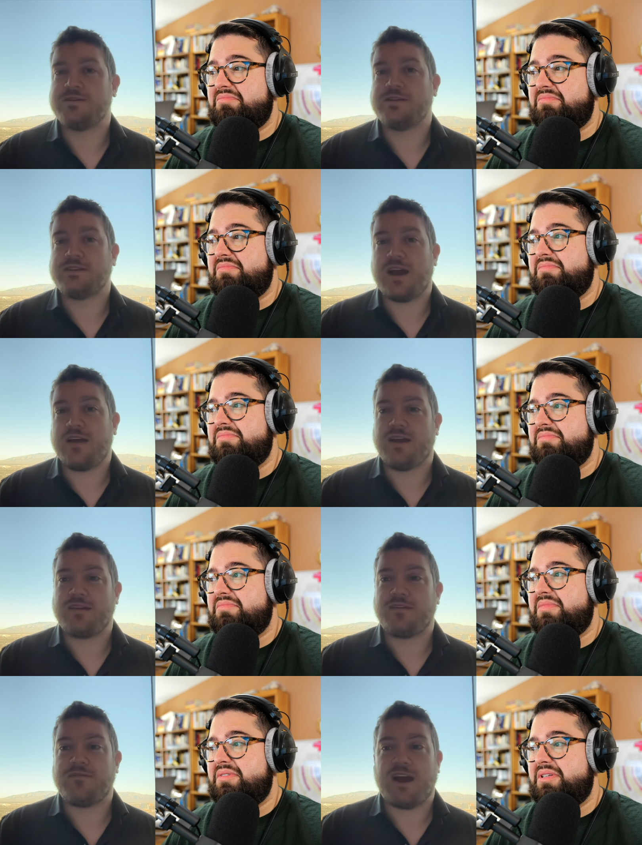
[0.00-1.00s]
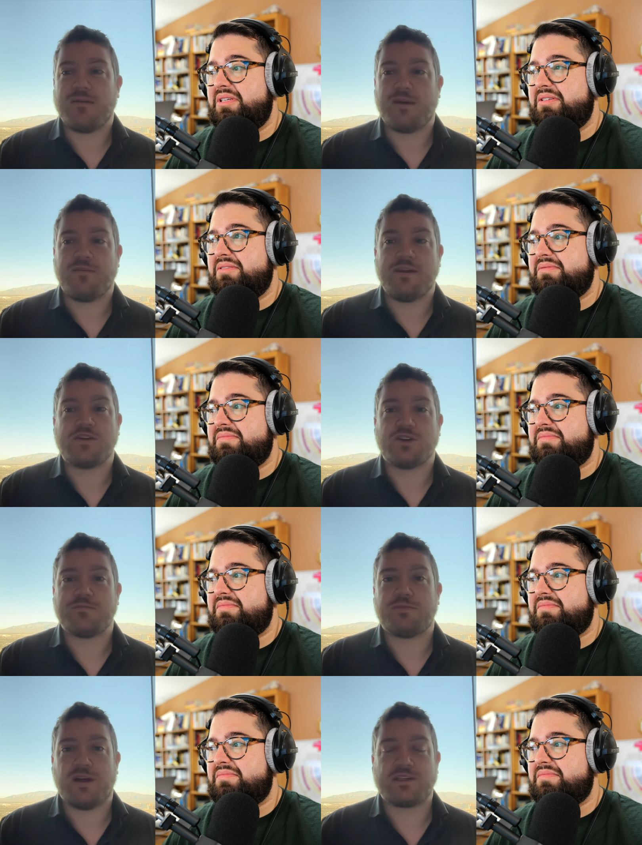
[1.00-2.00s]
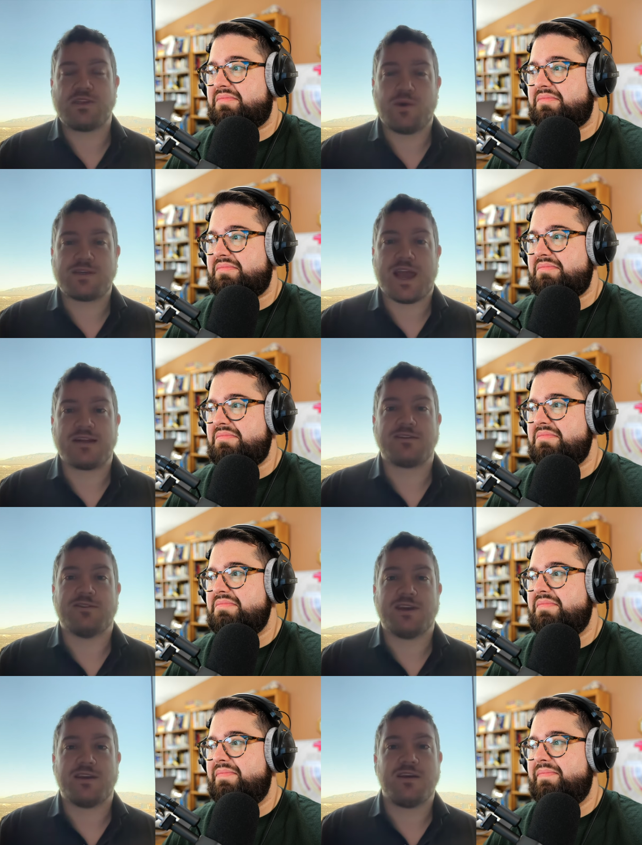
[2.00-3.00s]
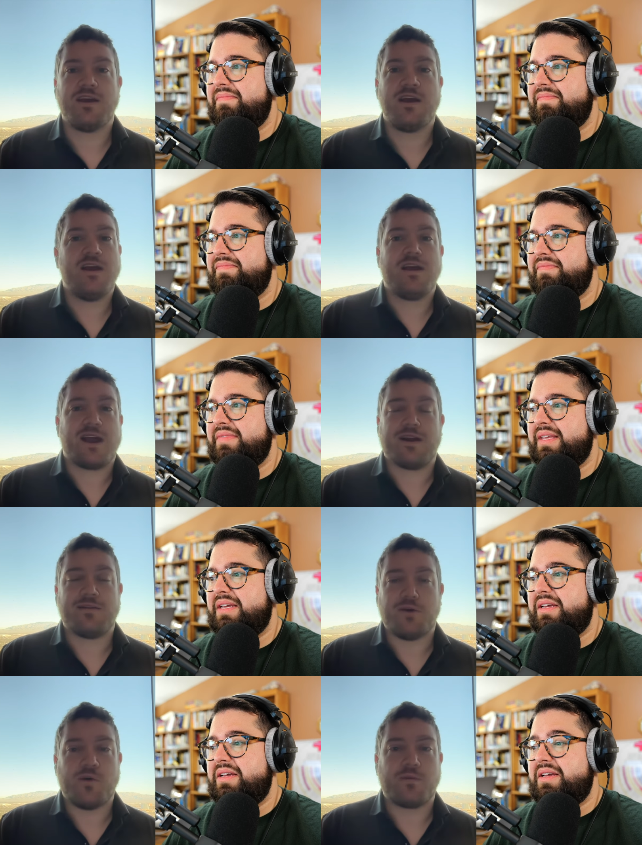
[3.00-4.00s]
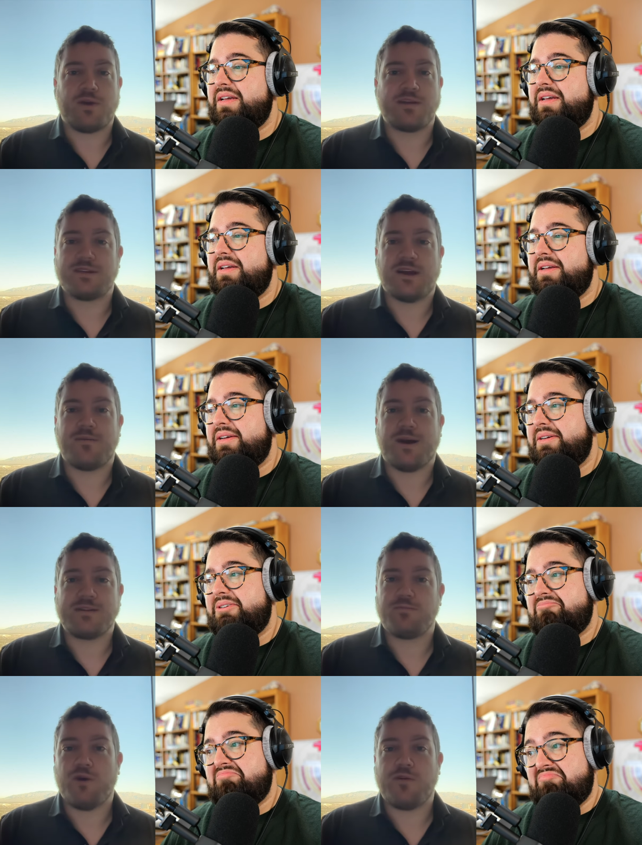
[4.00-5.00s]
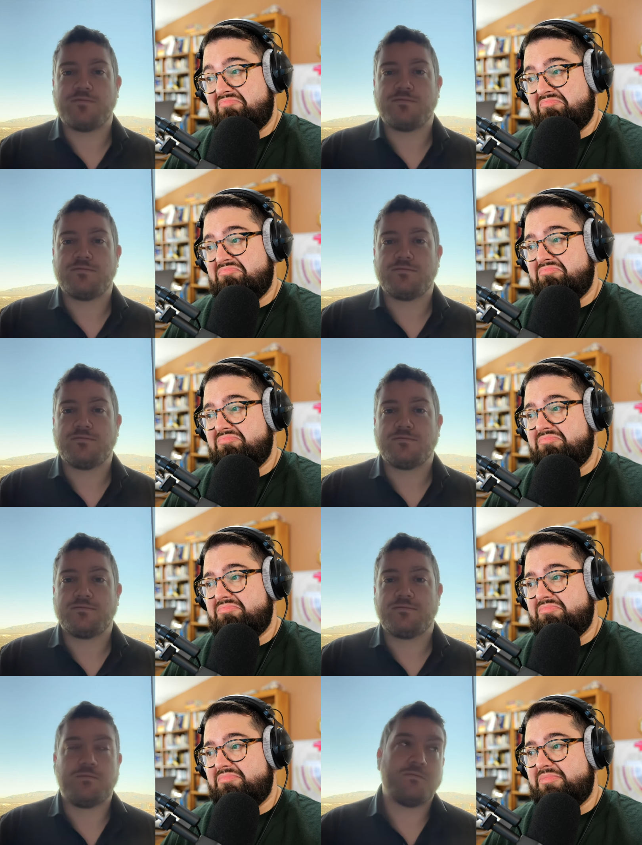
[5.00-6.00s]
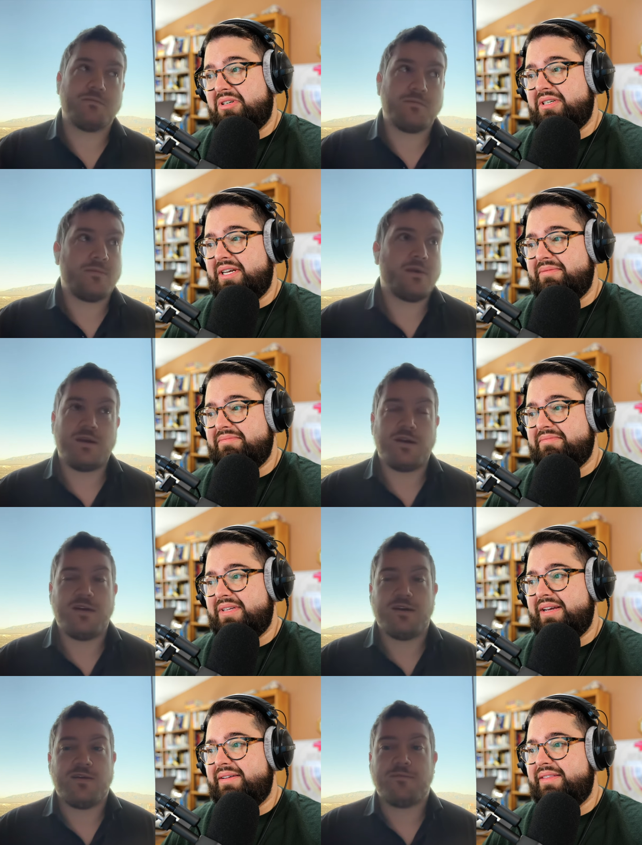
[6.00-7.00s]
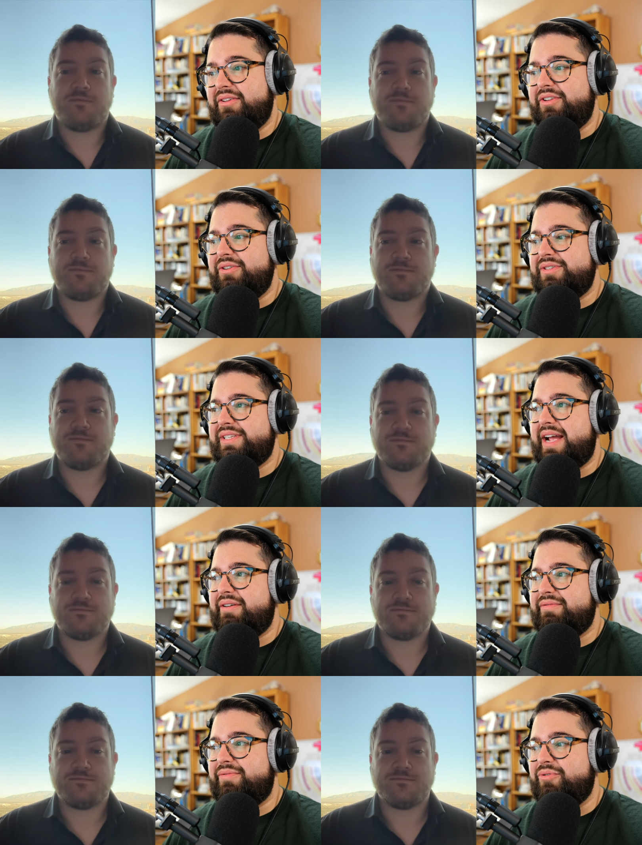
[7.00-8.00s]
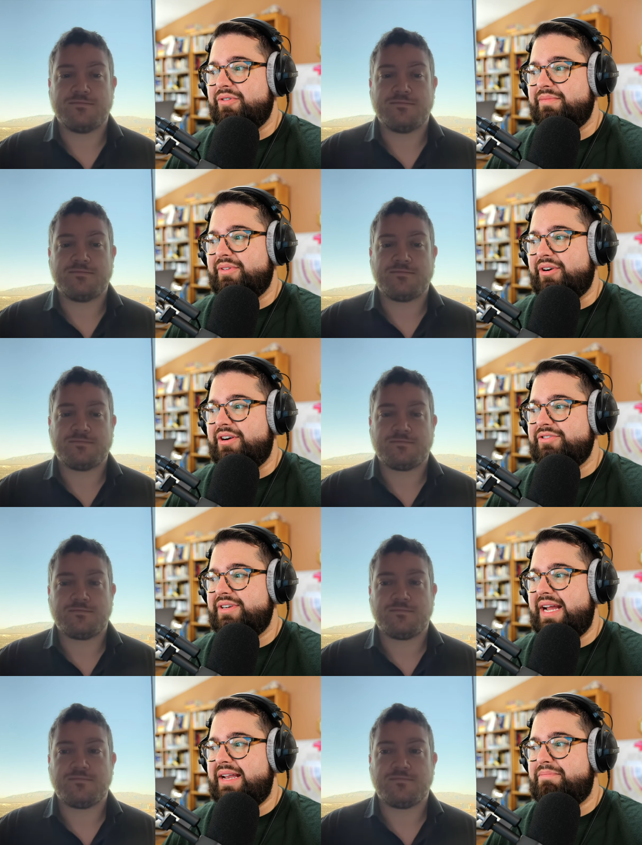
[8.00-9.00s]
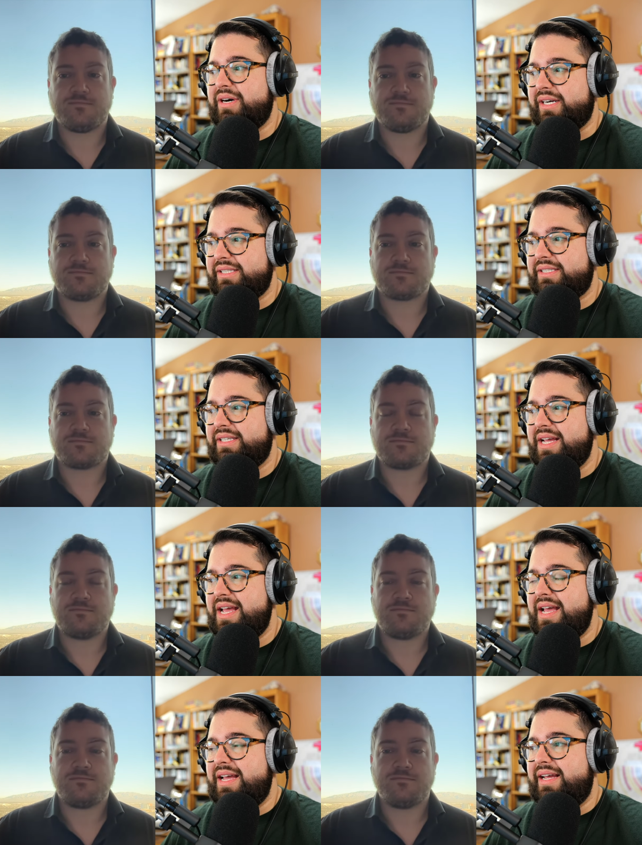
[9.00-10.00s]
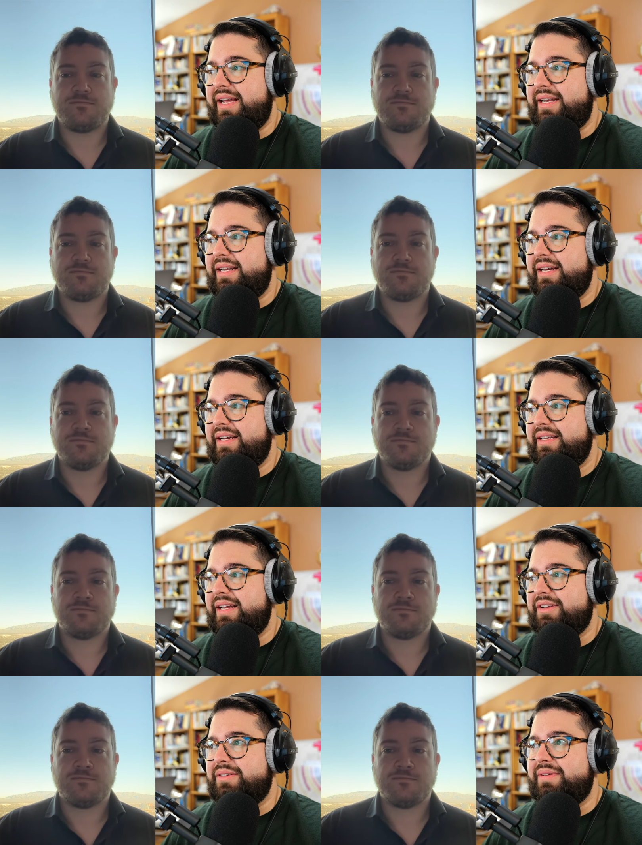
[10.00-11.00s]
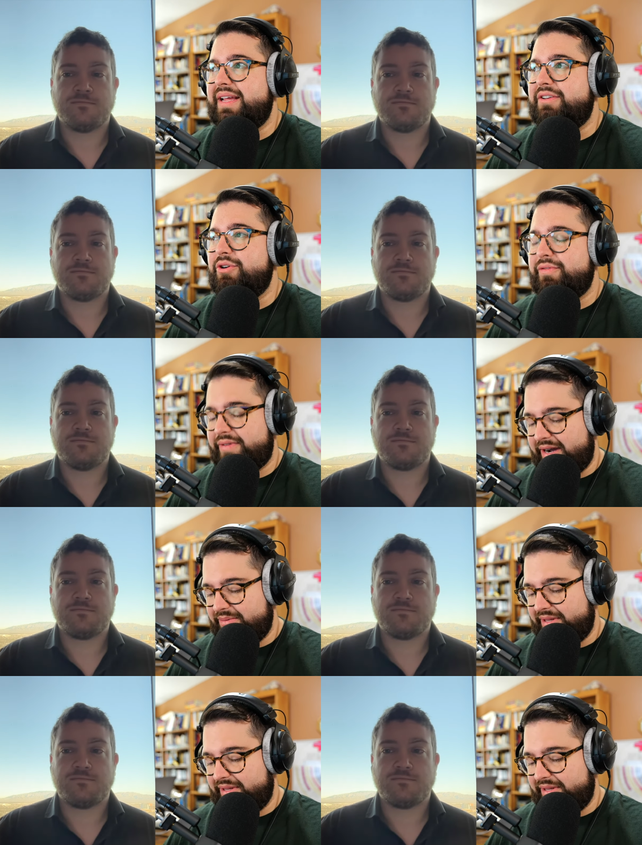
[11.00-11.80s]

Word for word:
Speaker 1: it's mm-hmm. got like the Find My features plus noise canceling at a lower price than AirPods Pro.
Speaker 2: Okay, yeah, they're the new sound form. They're 180 bucks, and uh, yeah, you can get notified